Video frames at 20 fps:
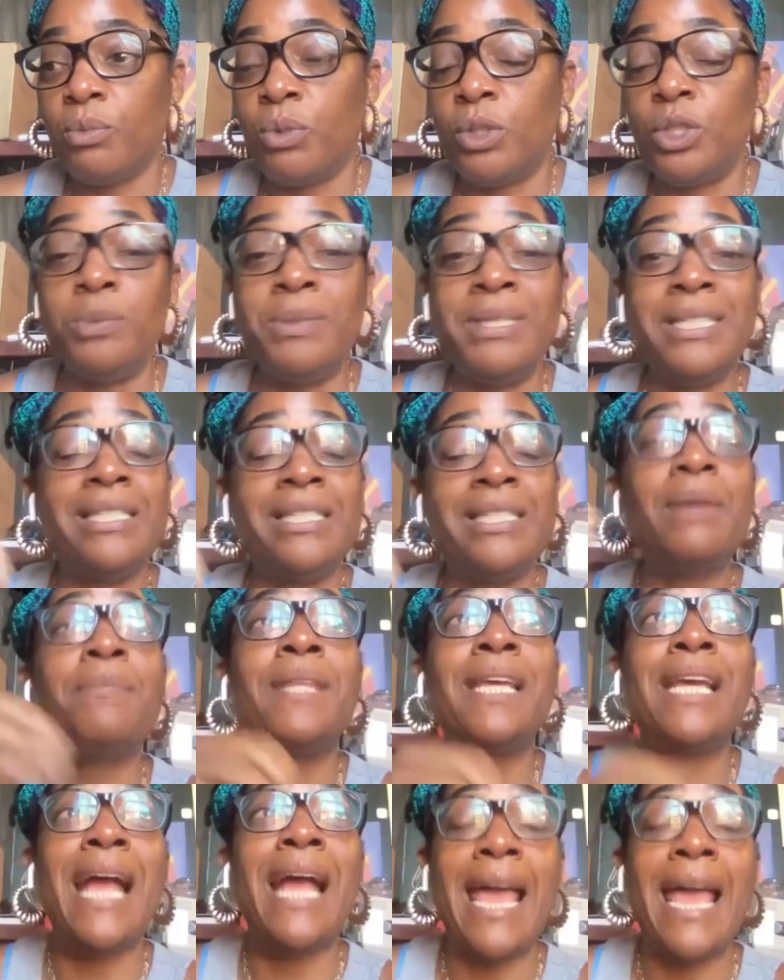Which means
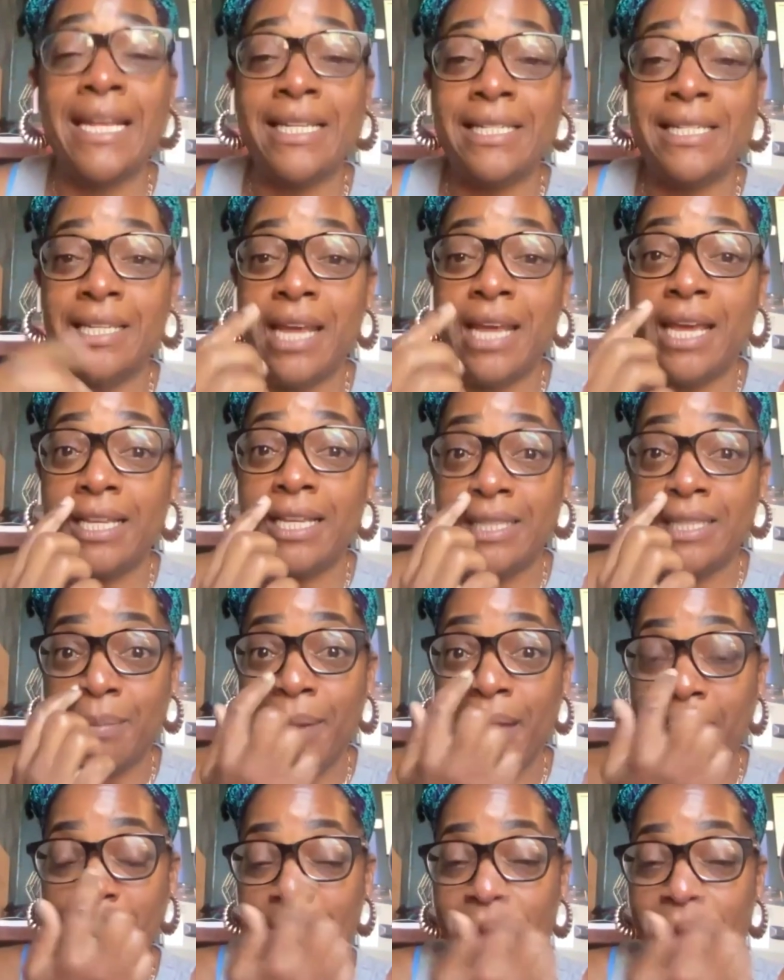something I ate today because
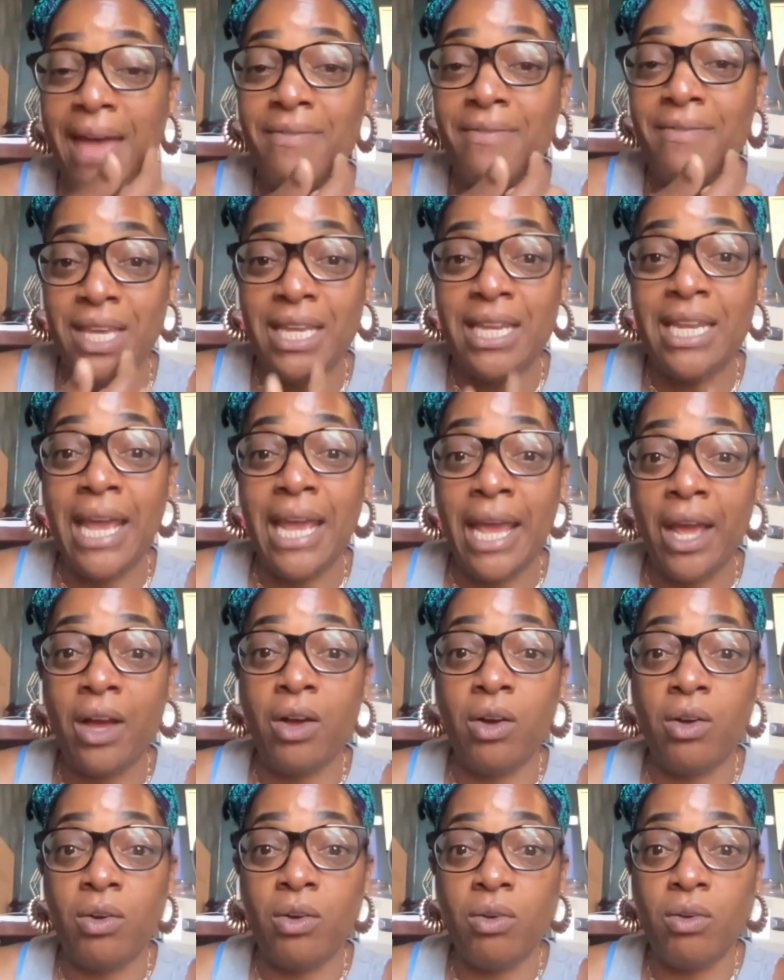I'm having it now.
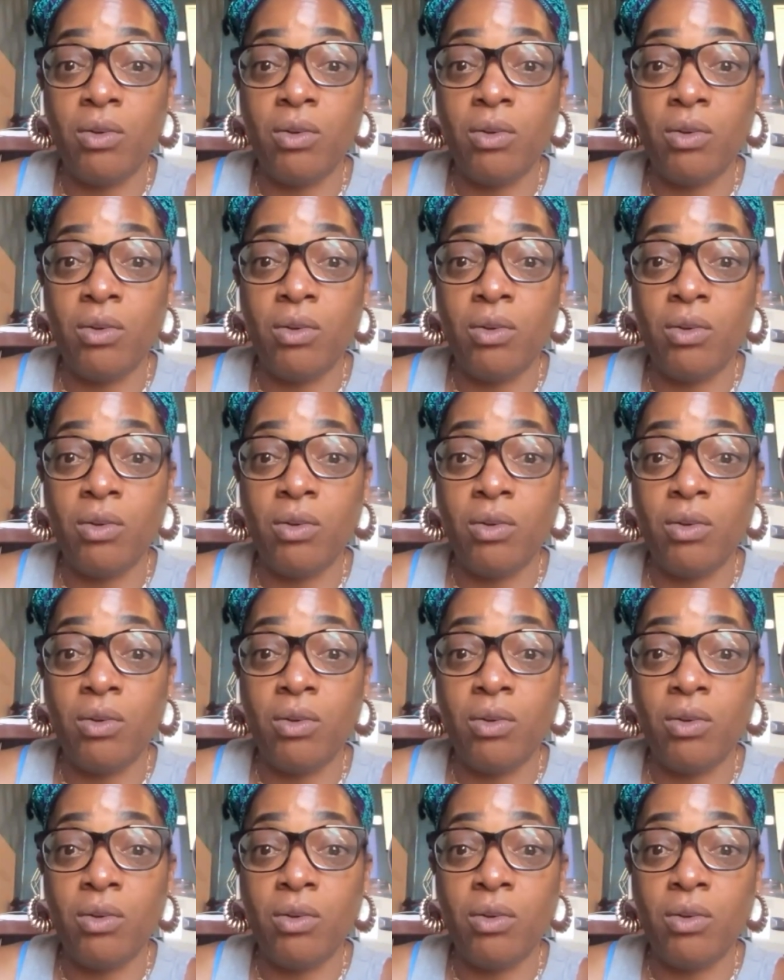